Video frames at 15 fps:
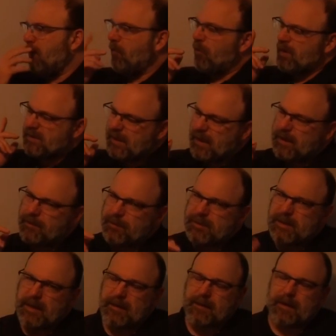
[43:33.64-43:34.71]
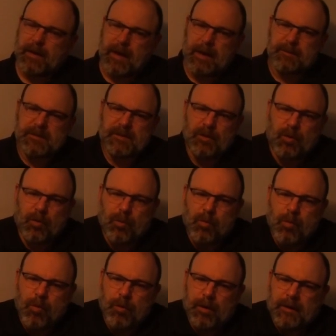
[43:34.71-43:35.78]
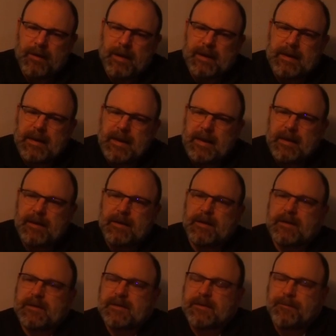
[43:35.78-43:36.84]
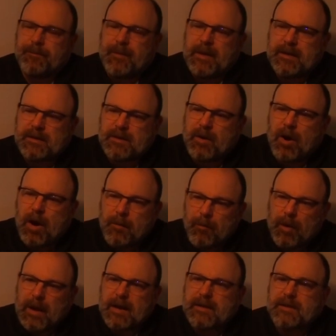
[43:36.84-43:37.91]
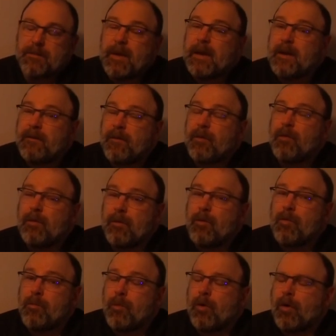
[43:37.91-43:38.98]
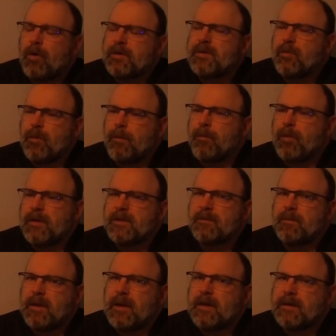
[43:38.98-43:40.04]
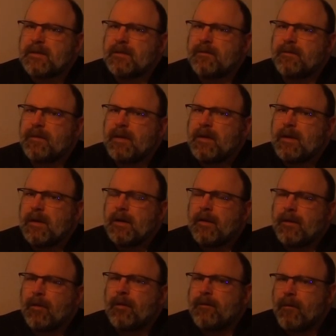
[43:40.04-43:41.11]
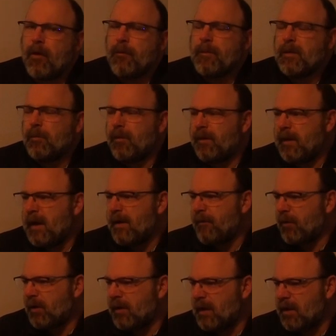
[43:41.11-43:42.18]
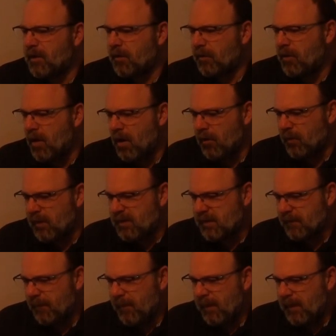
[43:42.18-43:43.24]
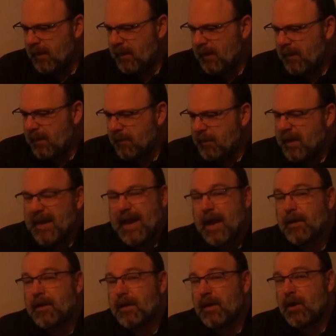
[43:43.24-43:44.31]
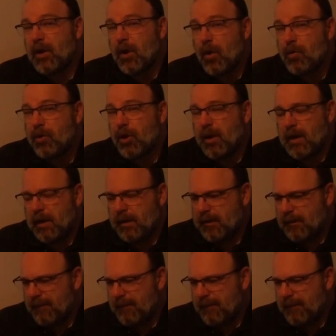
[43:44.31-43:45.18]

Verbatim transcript: What's interesting at the limestone quarry that he and his his comrades, many of whom were also imprisoned because of their involvement with the African National Congress, began to negotiate